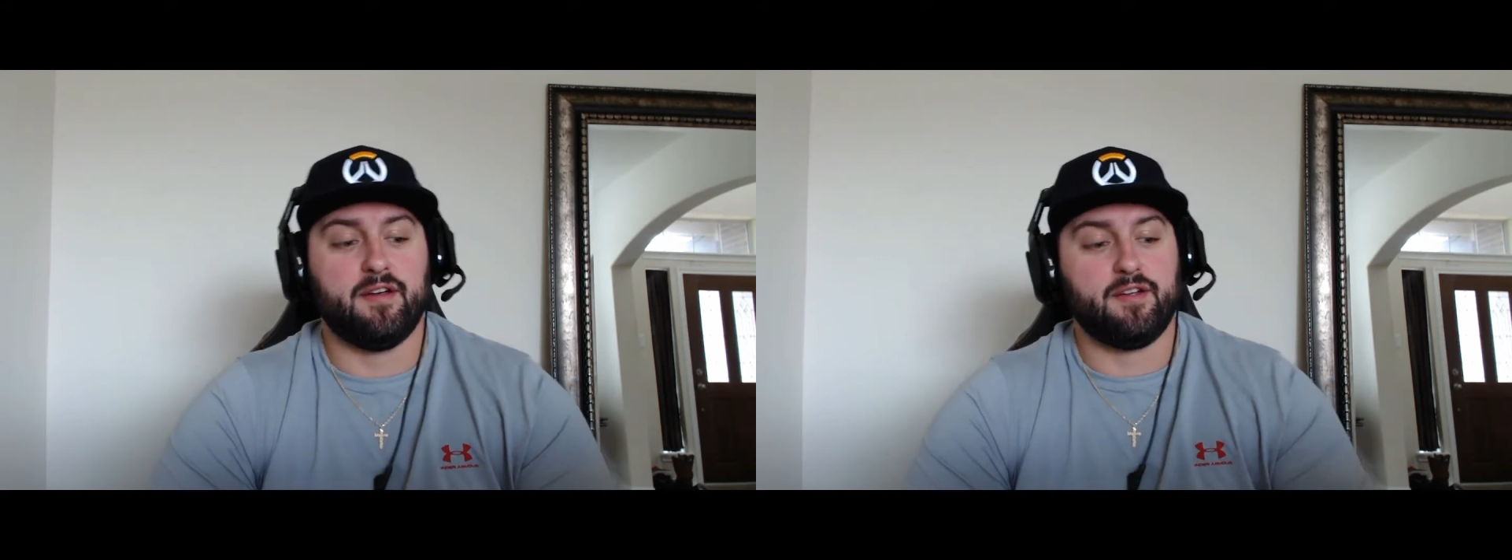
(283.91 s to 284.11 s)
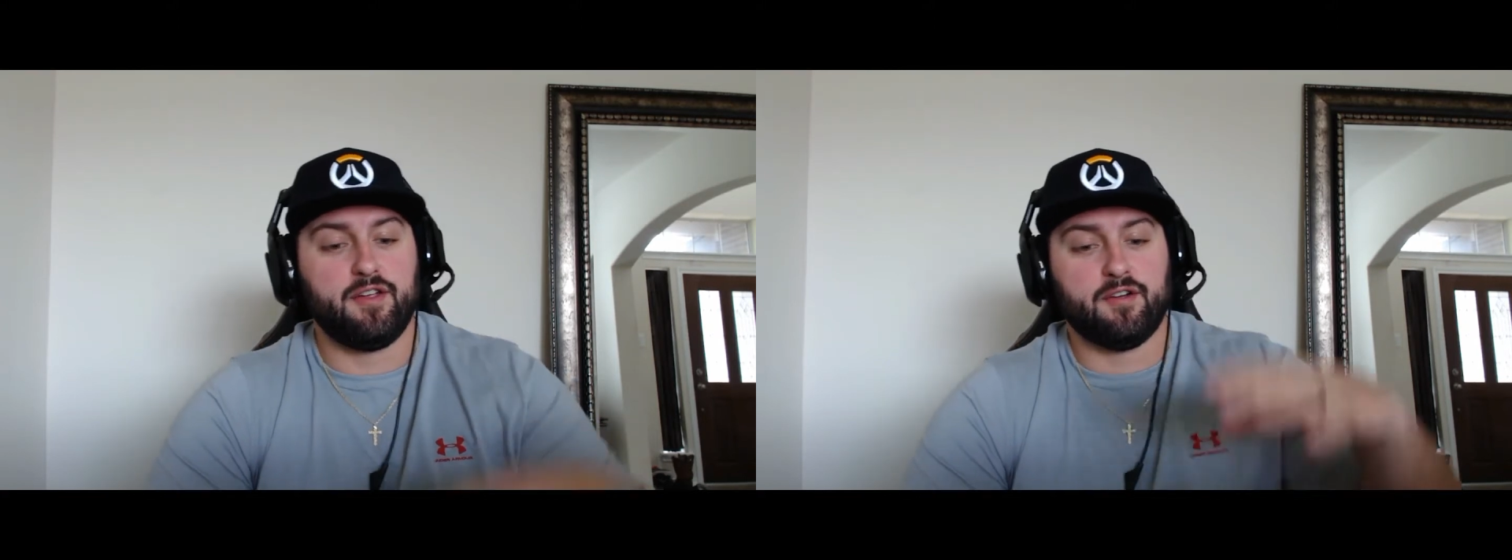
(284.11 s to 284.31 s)

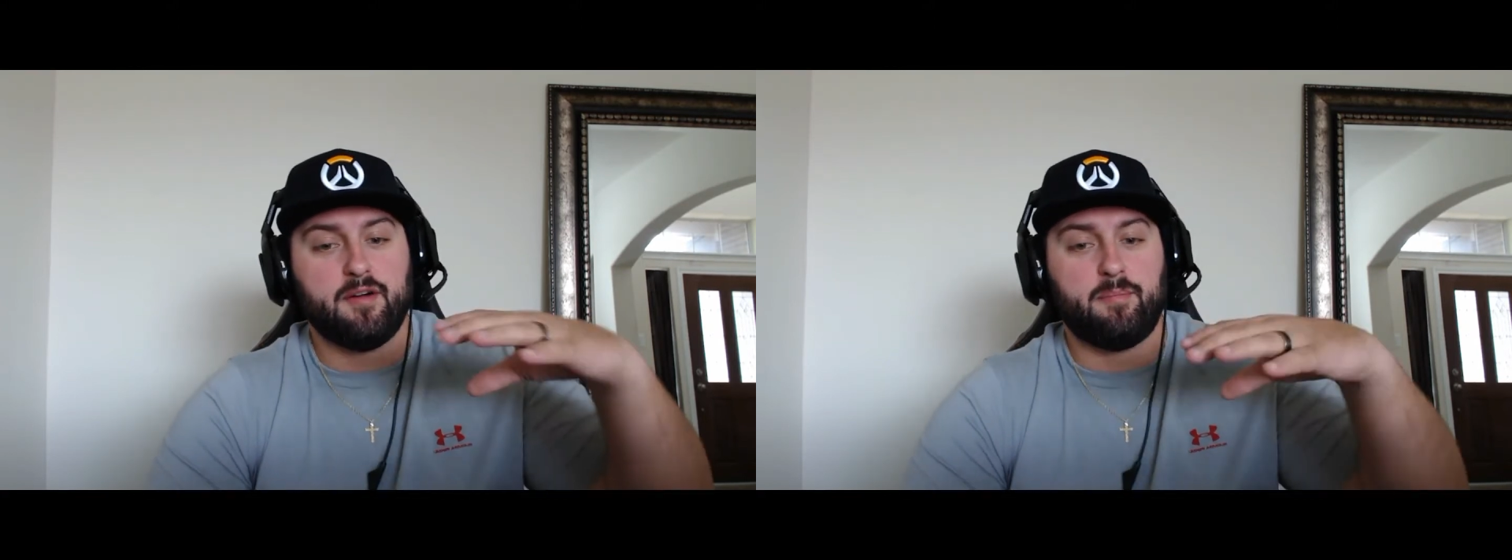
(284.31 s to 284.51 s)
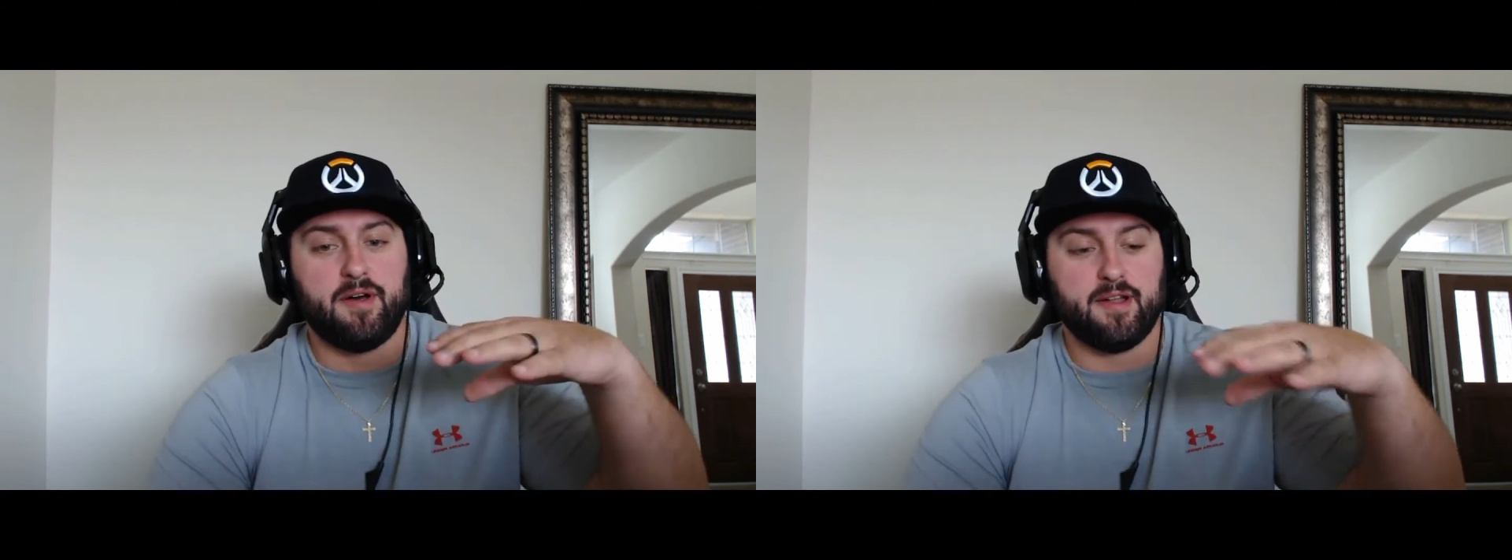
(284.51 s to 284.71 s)
you're
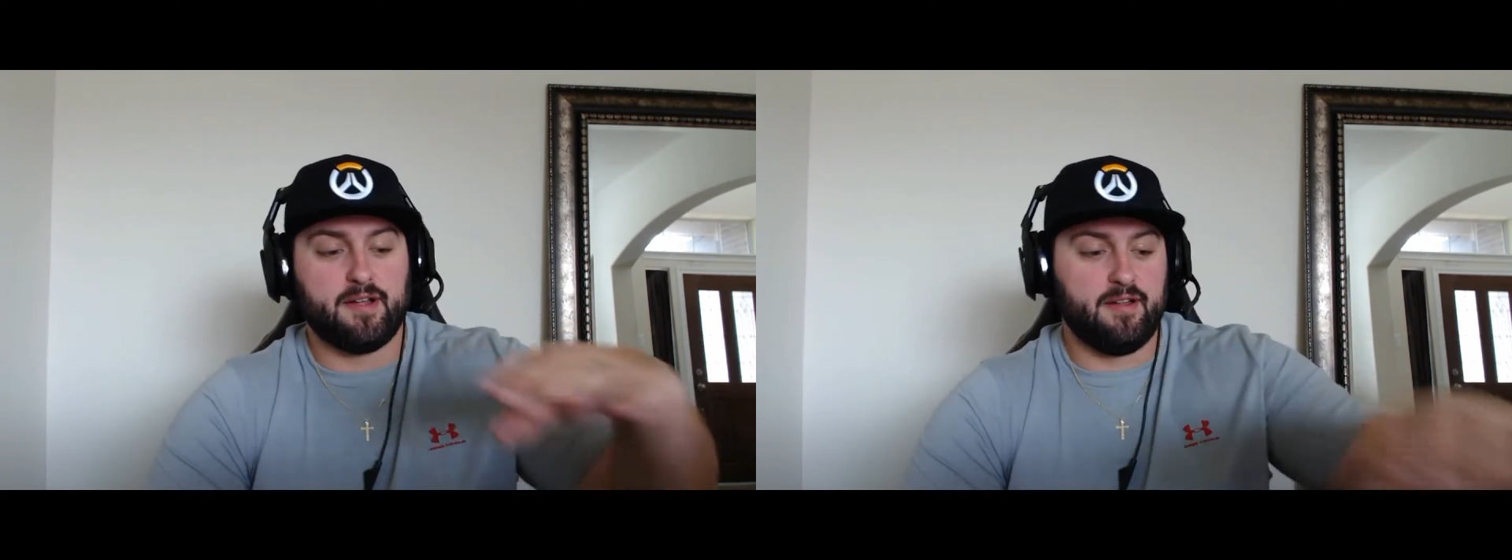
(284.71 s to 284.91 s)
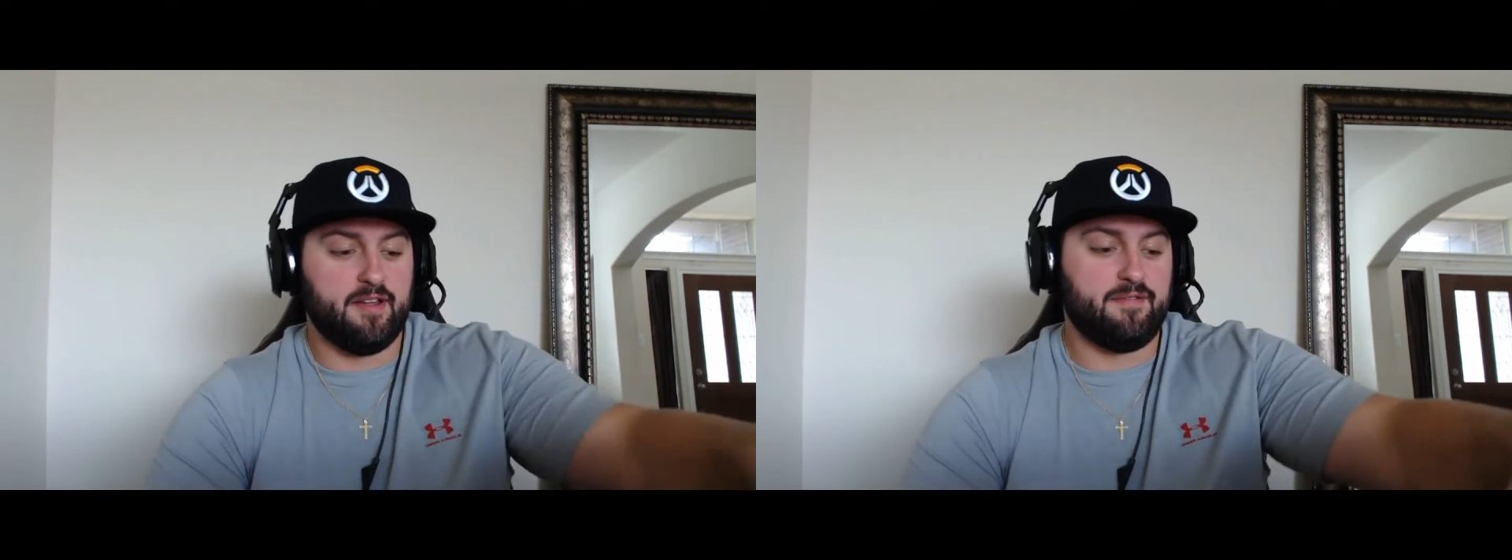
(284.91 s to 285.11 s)
up on a
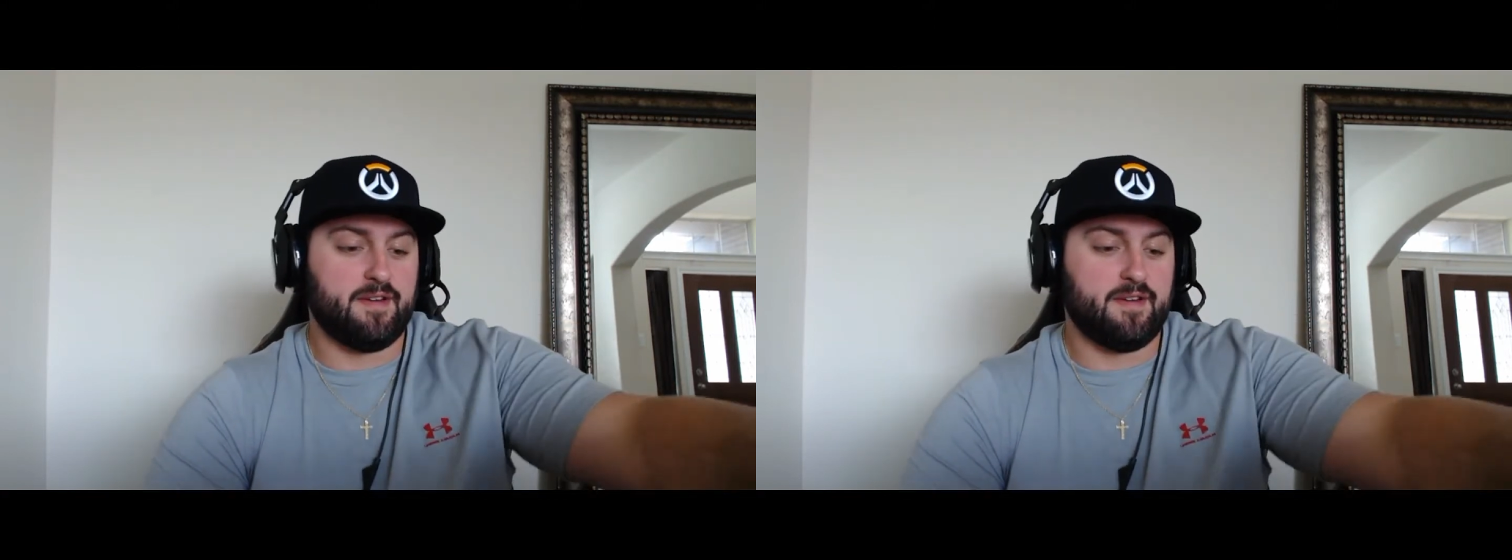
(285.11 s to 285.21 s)
cliff,